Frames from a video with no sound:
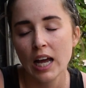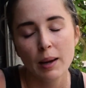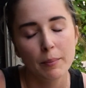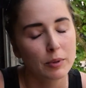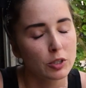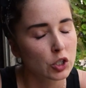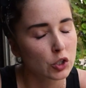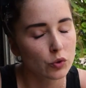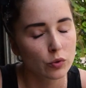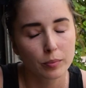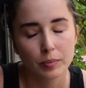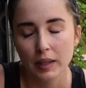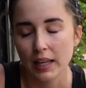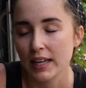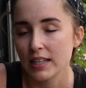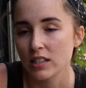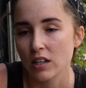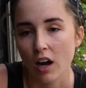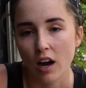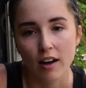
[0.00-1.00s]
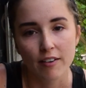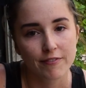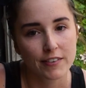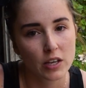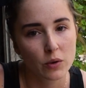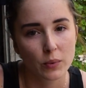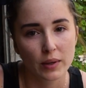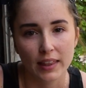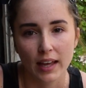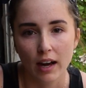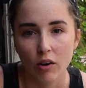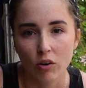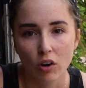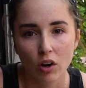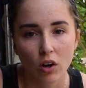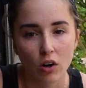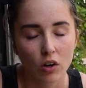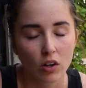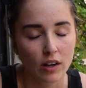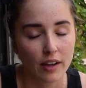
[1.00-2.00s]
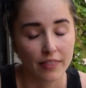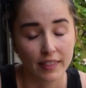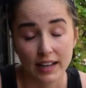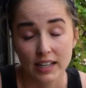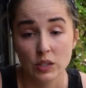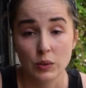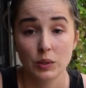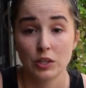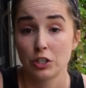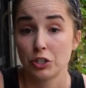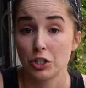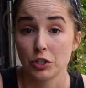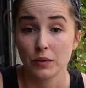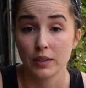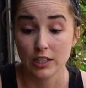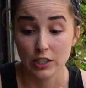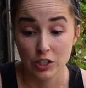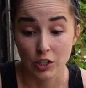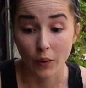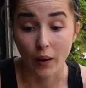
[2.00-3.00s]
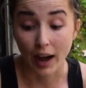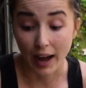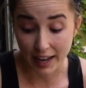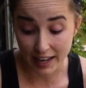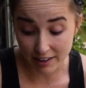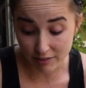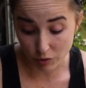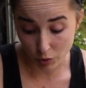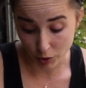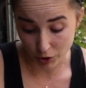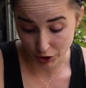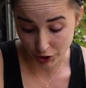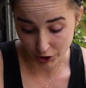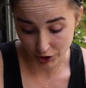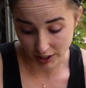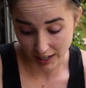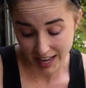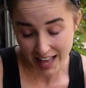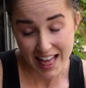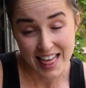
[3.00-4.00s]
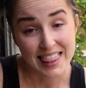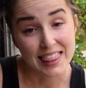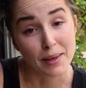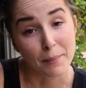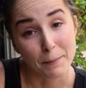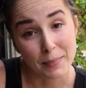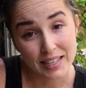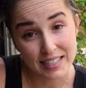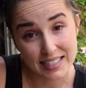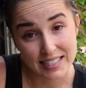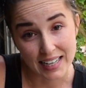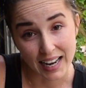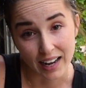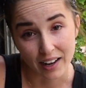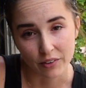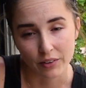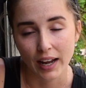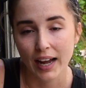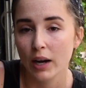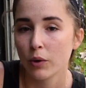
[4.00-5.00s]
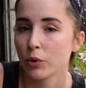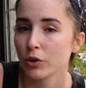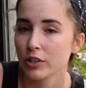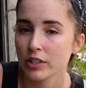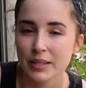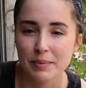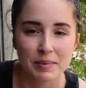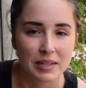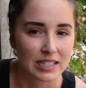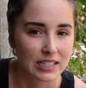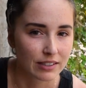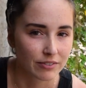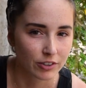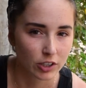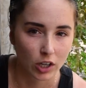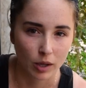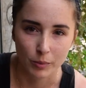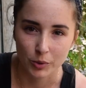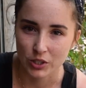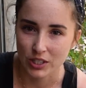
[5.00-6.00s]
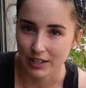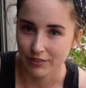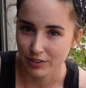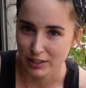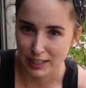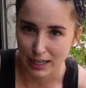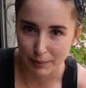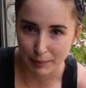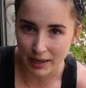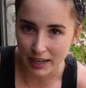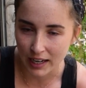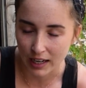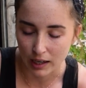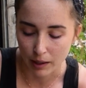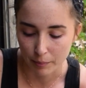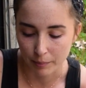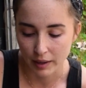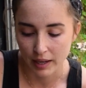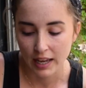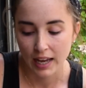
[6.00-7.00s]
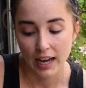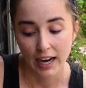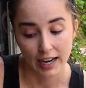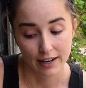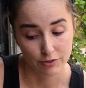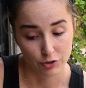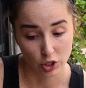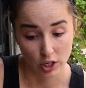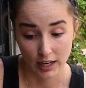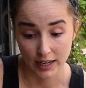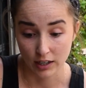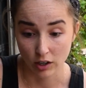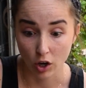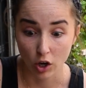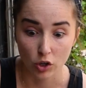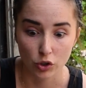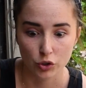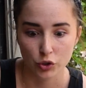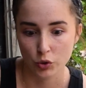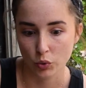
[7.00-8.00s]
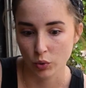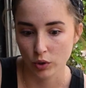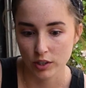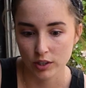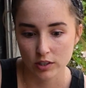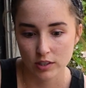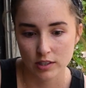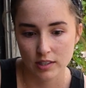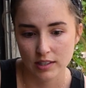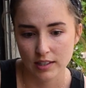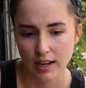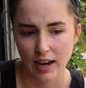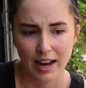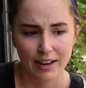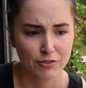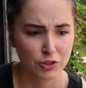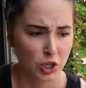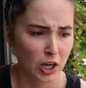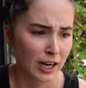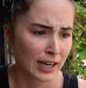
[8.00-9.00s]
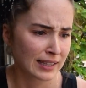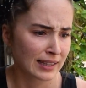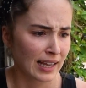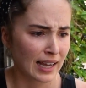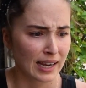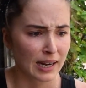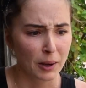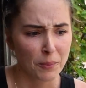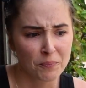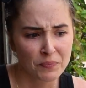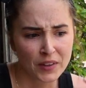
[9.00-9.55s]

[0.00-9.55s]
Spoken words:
but just replace coffee with alcohol, and that's what they're doing. So I have ordered the Midtown. I order something different almost every time I come. I've tried all sorts. I've tried like